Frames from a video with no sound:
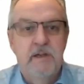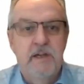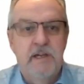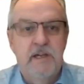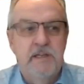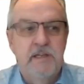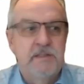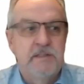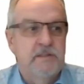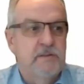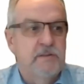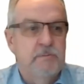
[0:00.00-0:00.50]

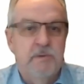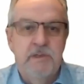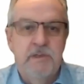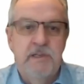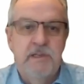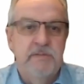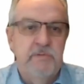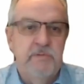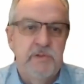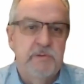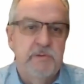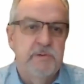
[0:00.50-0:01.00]
and to what
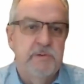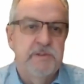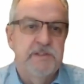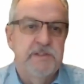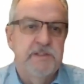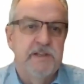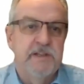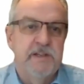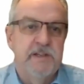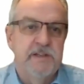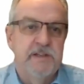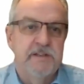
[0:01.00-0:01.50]
level you want to
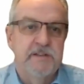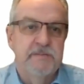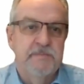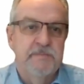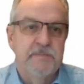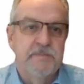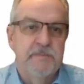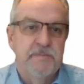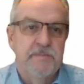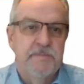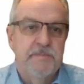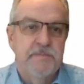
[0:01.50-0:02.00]
take it
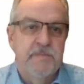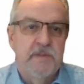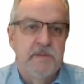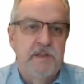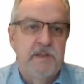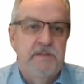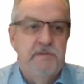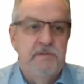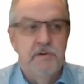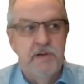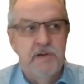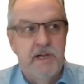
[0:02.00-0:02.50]
if
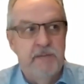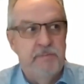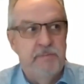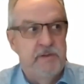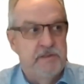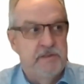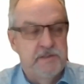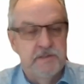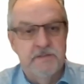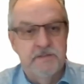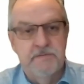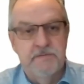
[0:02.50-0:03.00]
you're happy
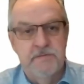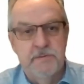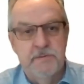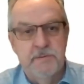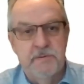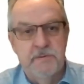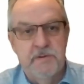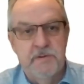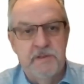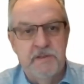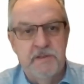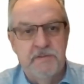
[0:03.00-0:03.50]
just for
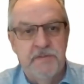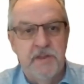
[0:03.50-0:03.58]
the,